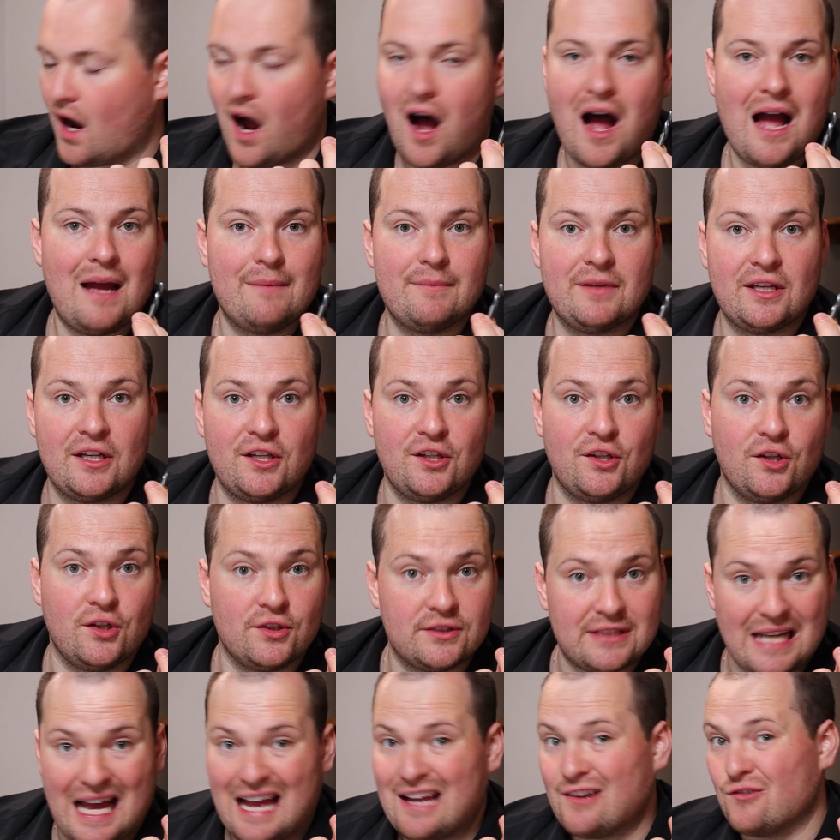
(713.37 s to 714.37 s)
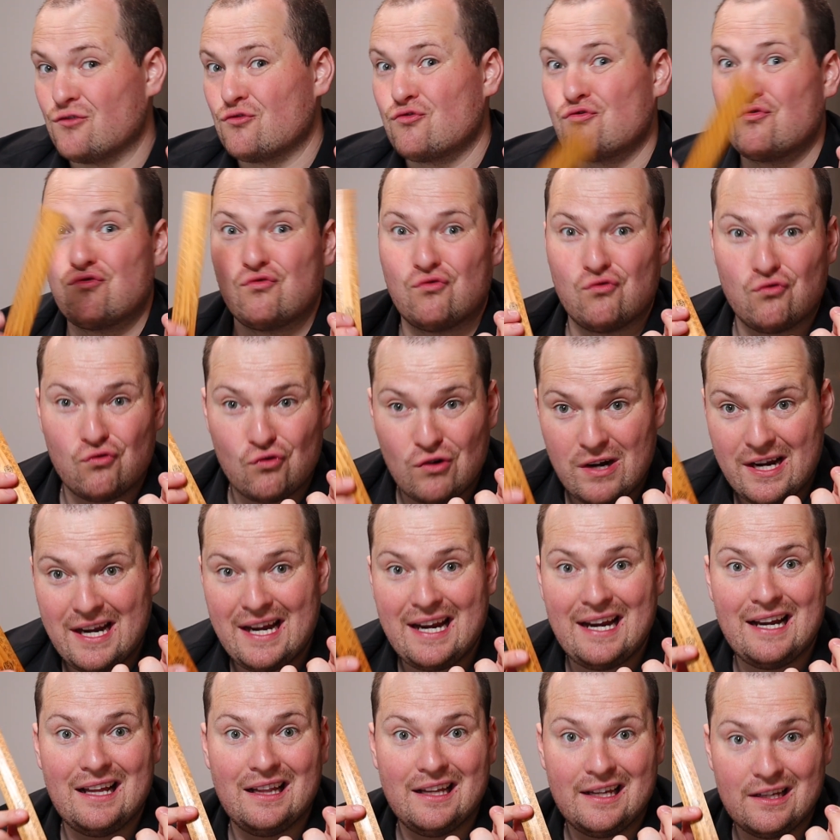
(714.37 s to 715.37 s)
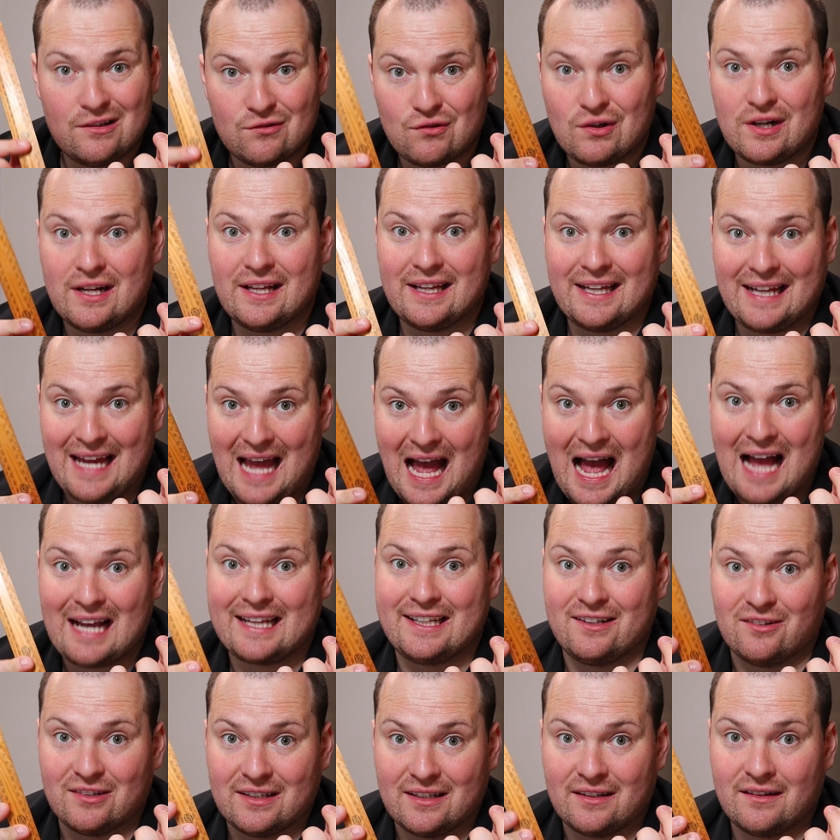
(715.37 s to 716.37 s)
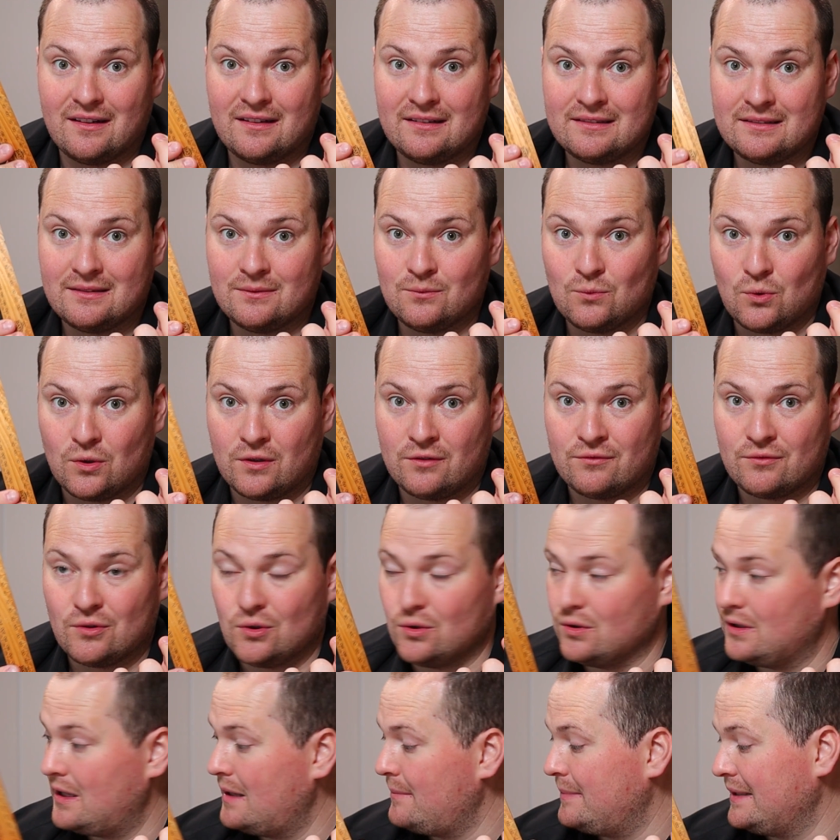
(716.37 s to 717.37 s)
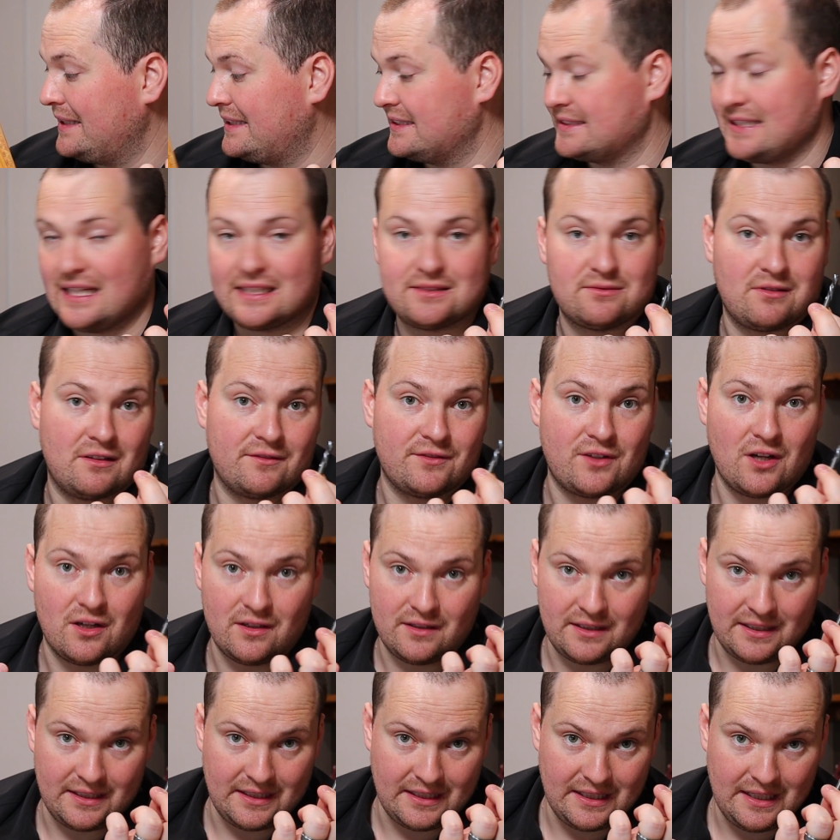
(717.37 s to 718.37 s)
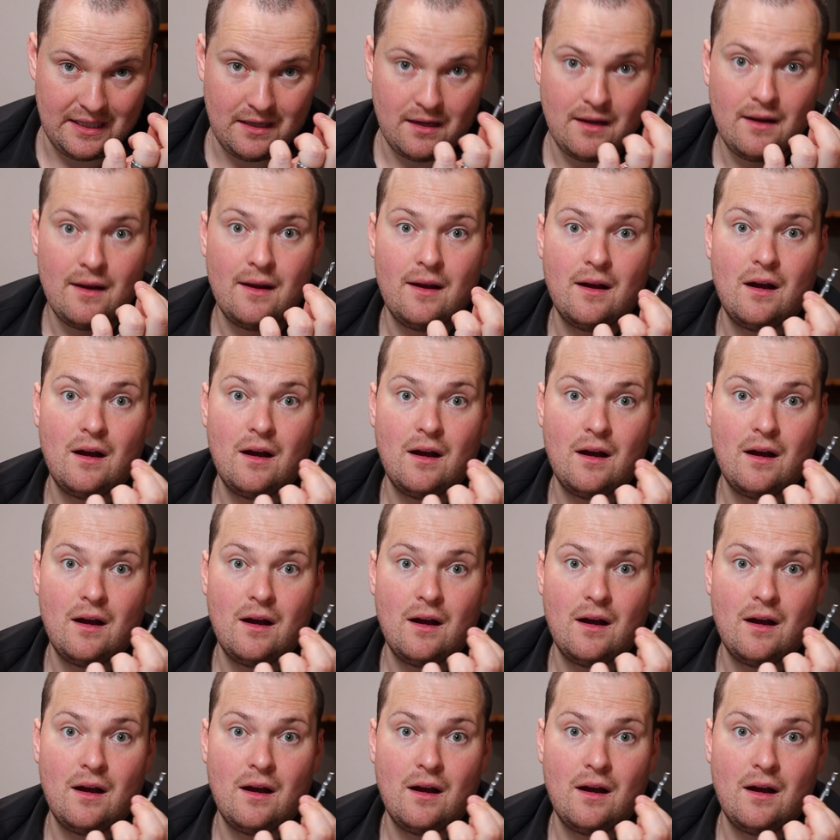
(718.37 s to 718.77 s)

I'm going to use a really accurate wooden ruler because that's what I've got in here.